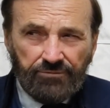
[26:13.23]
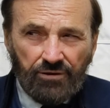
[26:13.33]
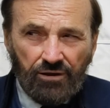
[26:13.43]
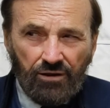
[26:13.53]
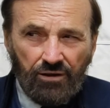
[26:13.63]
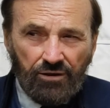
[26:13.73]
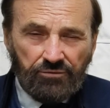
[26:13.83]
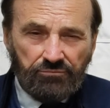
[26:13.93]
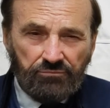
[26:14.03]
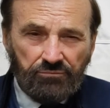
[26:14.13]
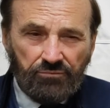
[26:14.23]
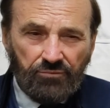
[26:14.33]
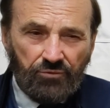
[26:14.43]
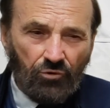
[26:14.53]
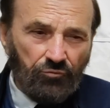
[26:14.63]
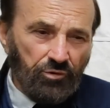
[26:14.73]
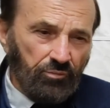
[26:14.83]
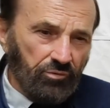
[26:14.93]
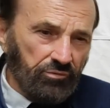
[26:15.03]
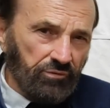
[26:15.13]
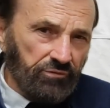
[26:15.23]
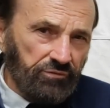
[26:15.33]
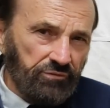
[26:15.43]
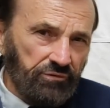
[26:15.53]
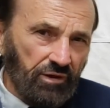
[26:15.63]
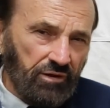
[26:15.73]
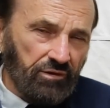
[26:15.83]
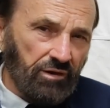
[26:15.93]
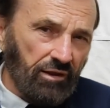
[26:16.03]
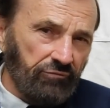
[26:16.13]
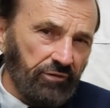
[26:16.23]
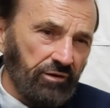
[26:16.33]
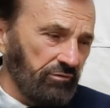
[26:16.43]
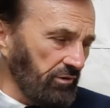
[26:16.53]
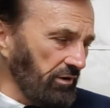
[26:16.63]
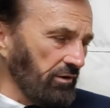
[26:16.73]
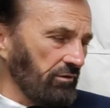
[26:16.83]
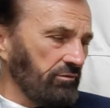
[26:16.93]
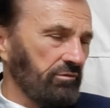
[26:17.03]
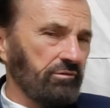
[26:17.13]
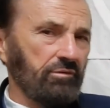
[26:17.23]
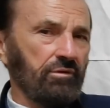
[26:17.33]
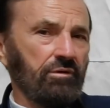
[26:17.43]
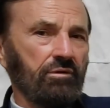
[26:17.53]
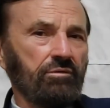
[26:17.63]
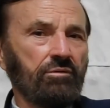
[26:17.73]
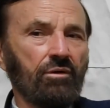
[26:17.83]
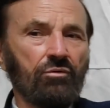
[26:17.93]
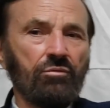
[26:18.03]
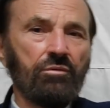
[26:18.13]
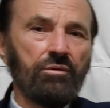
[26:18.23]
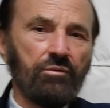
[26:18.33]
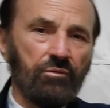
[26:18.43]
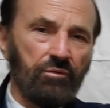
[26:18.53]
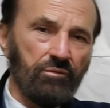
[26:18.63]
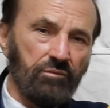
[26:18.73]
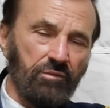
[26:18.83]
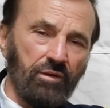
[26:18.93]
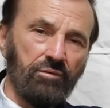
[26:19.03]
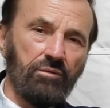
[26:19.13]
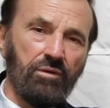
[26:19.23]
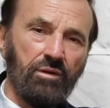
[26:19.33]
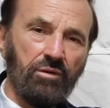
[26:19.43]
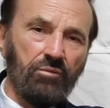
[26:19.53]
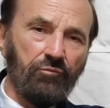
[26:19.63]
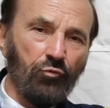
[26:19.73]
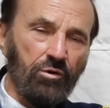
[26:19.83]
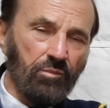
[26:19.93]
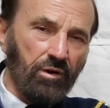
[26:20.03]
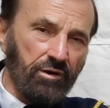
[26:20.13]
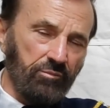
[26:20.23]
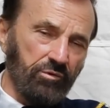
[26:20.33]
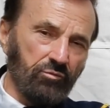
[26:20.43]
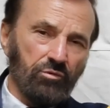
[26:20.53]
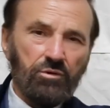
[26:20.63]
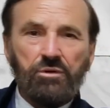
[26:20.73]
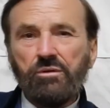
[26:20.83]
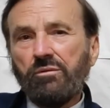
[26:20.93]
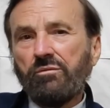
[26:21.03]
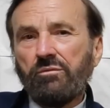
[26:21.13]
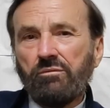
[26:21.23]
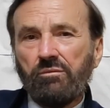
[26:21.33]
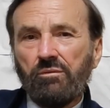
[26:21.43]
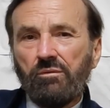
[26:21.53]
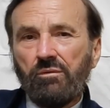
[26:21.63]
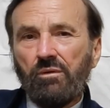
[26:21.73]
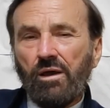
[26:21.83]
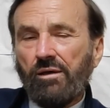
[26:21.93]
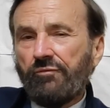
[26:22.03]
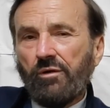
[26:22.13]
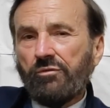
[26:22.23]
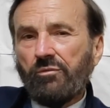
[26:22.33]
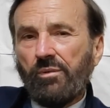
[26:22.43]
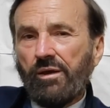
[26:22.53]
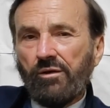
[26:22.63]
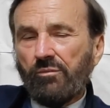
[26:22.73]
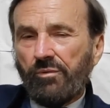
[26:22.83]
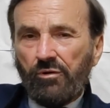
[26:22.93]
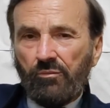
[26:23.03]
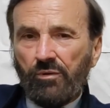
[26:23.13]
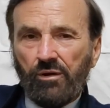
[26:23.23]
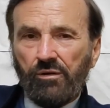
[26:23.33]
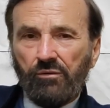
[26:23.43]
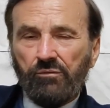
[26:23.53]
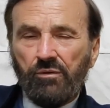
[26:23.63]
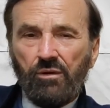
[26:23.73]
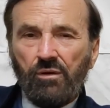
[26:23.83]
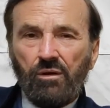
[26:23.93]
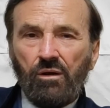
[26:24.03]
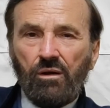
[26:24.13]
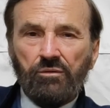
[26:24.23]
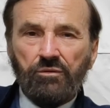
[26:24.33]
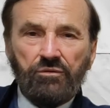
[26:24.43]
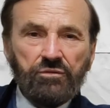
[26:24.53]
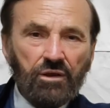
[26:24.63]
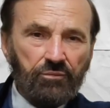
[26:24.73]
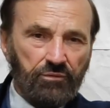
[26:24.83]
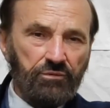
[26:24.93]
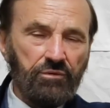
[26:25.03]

On November the 2nd, I found out, though, that Fremont had been relieved. I fought the Battle of Belmont on the 7th.